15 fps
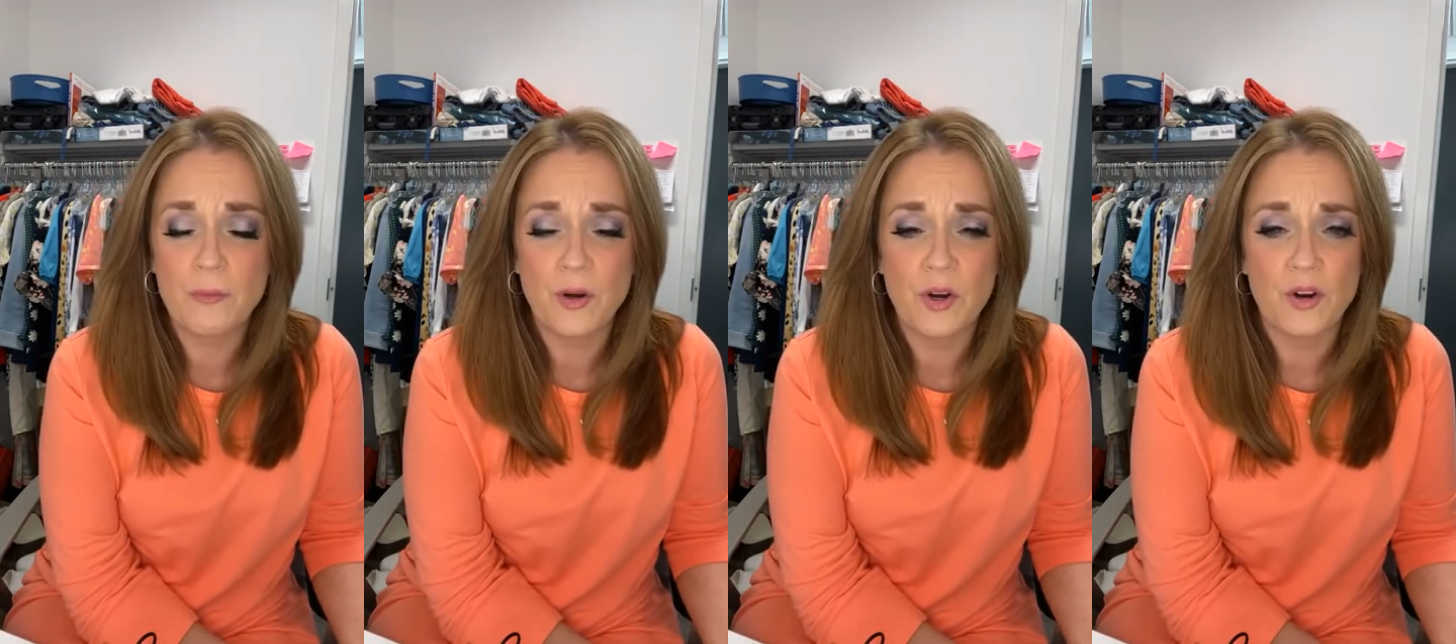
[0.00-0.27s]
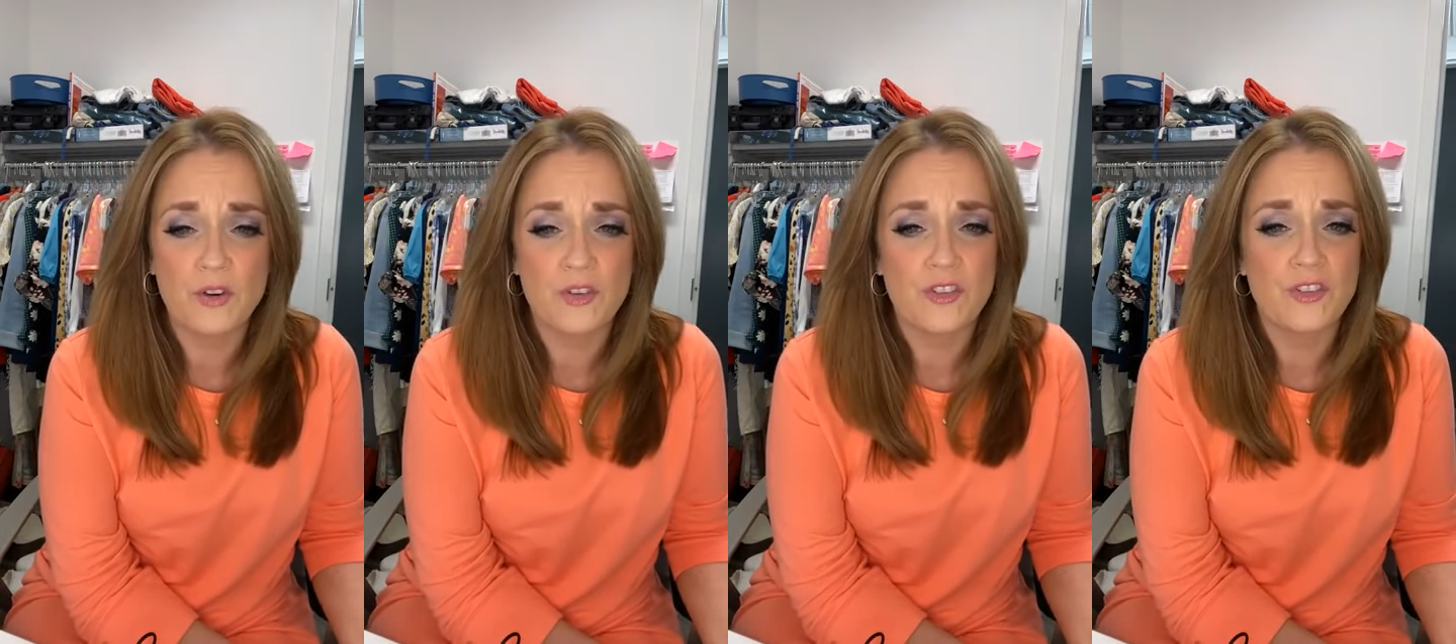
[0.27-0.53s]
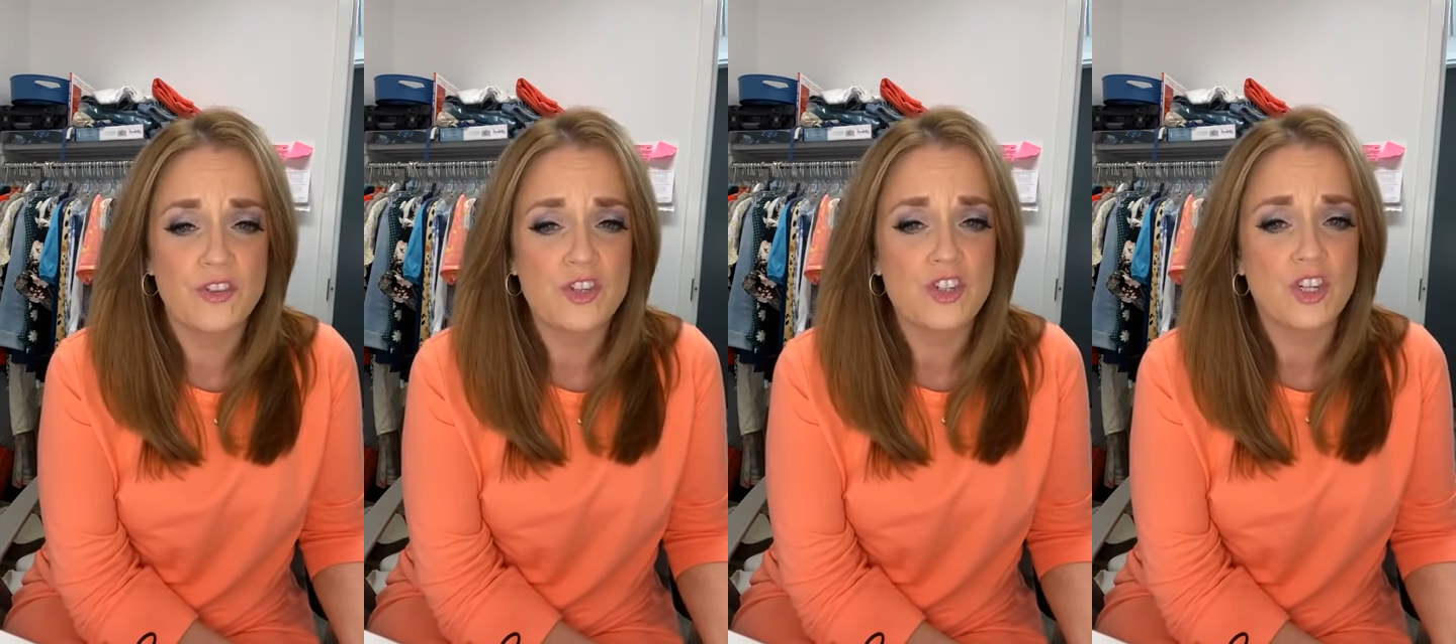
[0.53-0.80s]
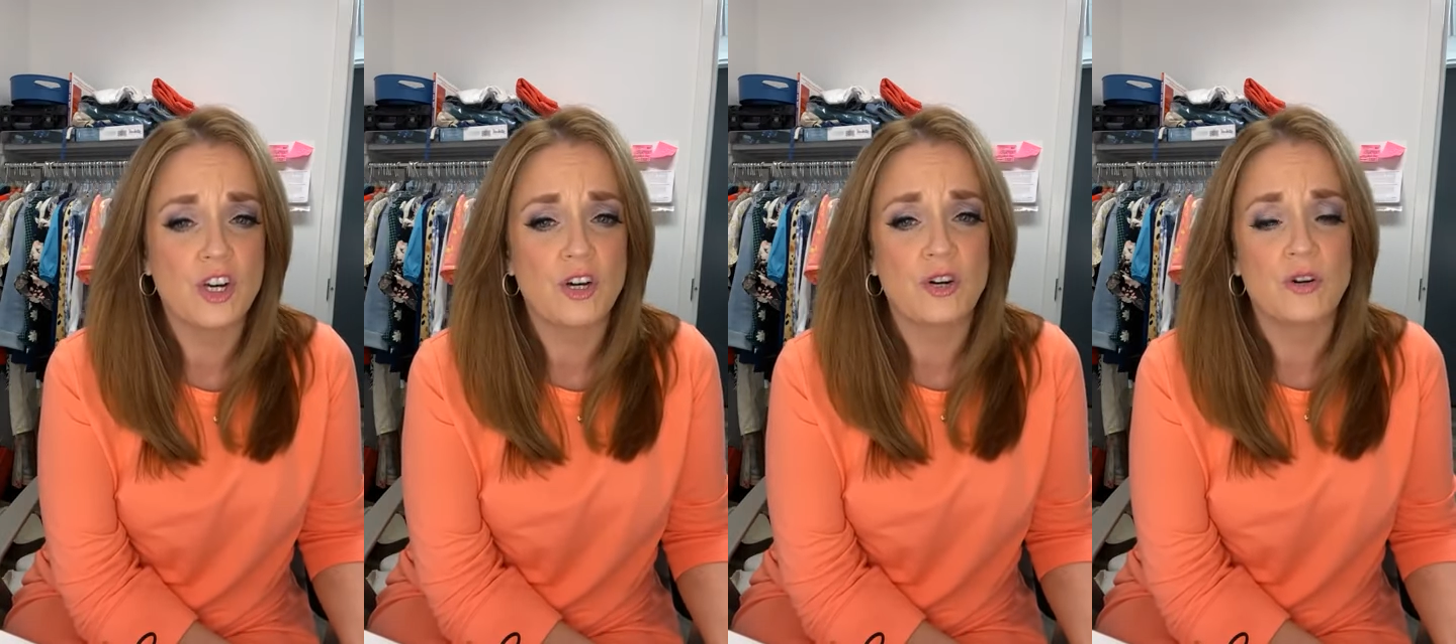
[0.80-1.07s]
burgers in the
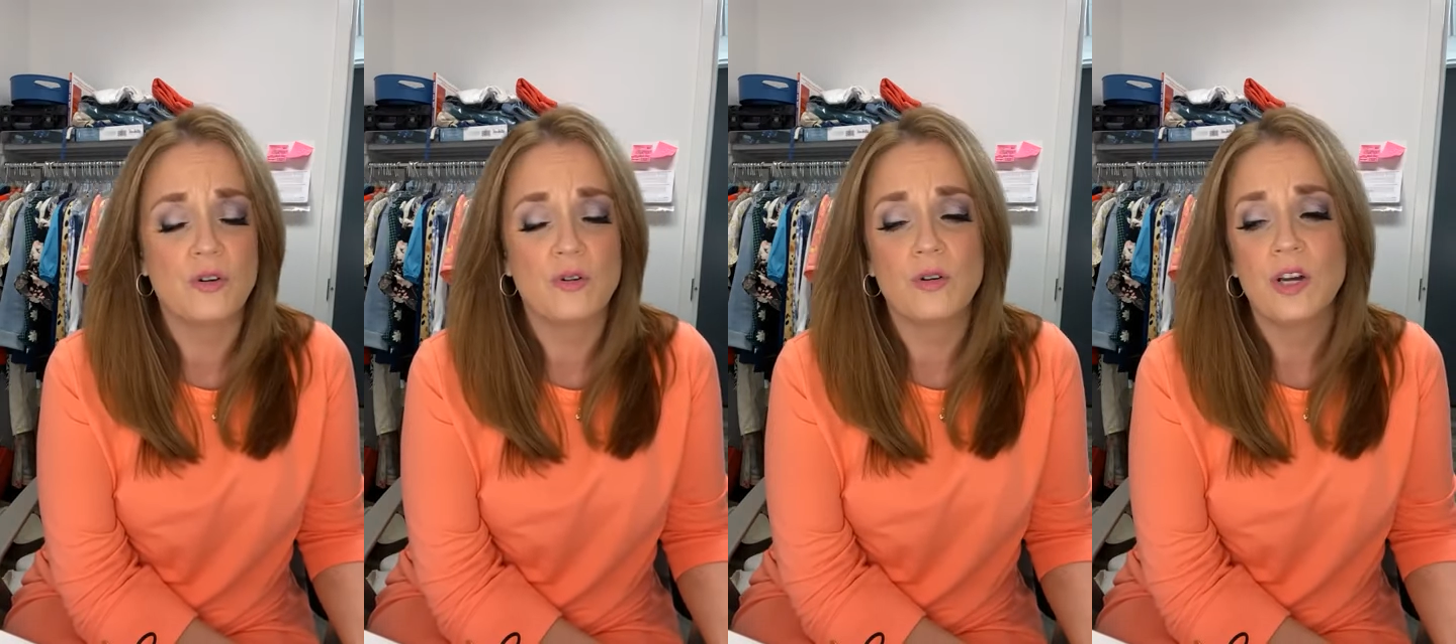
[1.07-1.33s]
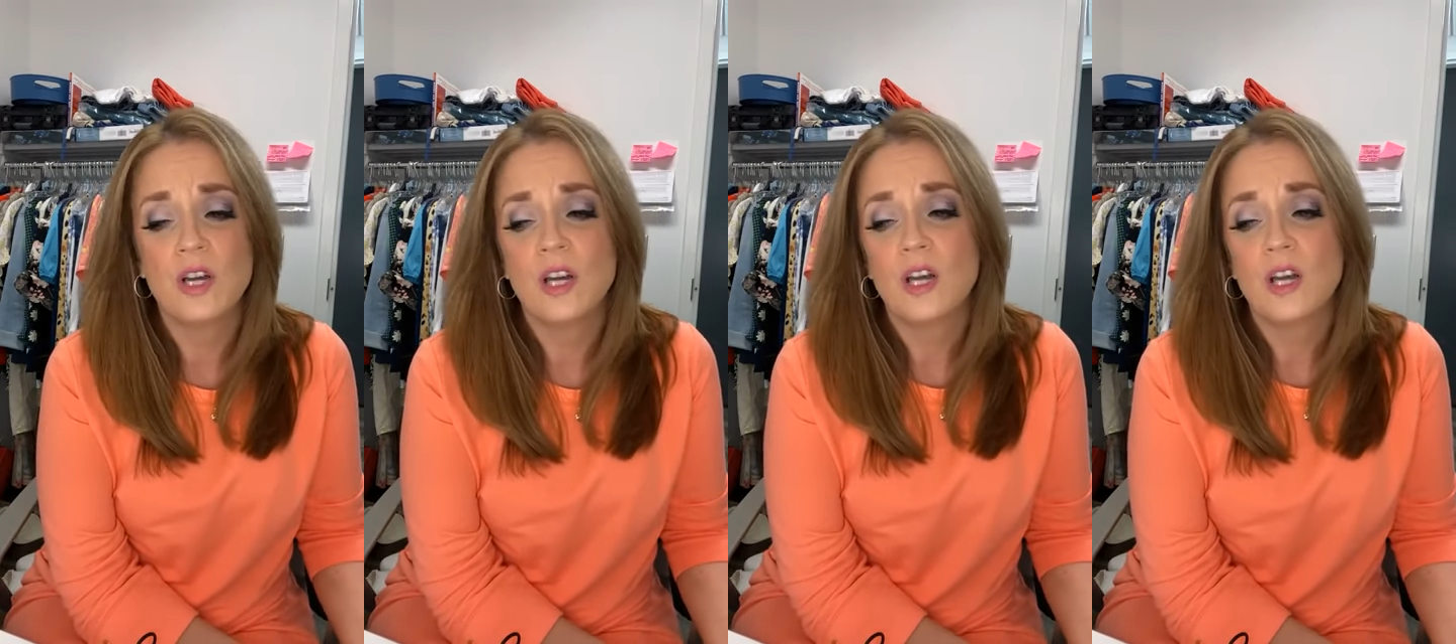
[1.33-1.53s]
show.